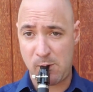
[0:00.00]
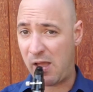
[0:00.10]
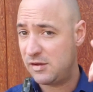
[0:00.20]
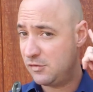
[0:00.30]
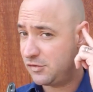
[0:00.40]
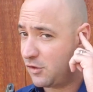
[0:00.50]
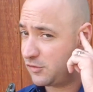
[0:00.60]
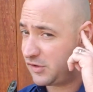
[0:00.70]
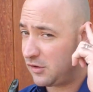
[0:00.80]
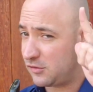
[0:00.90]
Use those
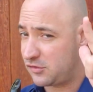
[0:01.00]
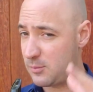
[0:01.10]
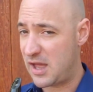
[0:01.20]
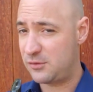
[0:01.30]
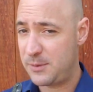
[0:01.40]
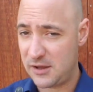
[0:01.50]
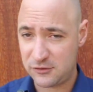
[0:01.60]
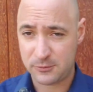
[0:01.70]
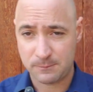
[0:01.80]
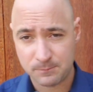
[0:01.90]
ears to match
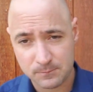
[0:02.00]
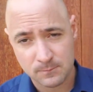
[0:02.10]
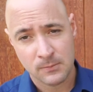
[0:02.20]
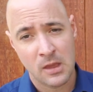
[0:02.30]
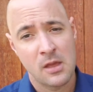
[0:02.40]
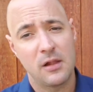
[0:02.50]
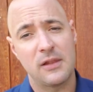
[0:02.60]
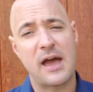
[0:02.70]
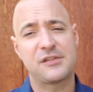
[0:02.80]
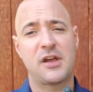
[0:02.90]
pitch.
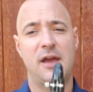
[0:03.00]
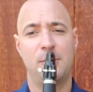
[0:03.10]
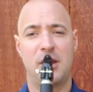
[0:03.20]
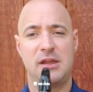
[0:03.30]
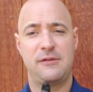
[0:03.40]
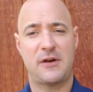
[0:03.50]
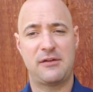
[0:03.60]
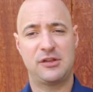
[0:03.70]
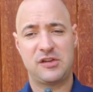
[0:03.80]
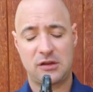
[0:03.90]
Last time, ready? 5
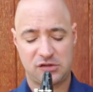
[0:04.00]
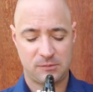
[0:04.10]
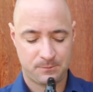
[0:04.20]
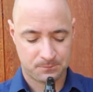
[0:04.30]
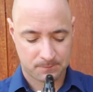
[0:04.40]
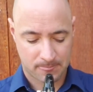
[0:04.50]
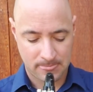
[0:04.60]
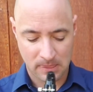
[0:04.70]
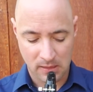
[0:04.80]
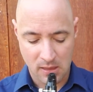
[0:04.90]
and 6.
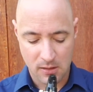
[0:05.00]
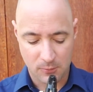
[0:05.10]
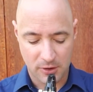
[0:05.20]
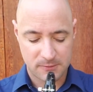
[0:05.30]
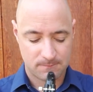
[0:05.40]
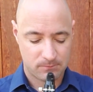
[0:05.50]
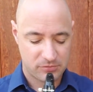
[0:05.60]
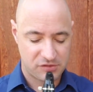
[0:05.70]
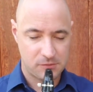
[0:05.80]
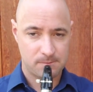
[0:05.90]
1,
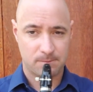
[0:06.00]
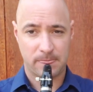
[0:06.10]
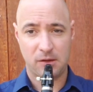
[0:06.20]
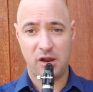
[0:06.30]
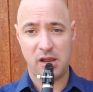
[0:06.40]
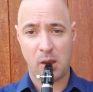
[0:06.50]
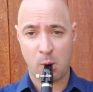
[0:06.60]
2, ready.